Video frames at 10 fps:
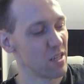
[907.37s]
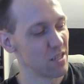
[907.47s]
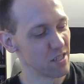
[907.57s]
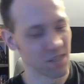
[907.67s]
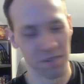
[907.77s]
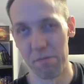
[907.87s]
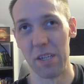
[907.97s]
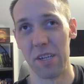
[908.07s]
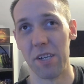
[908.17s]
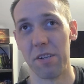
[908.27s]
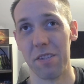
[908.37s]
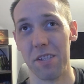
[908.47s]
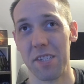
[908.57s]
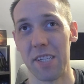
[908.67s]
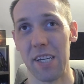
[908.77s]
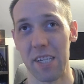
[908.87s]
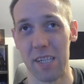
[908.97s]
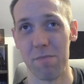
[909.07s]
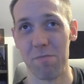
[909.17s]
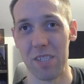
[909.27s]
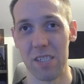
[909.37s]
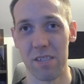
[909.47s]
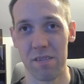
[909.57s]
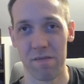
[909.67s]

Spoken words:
this is where this site comes in.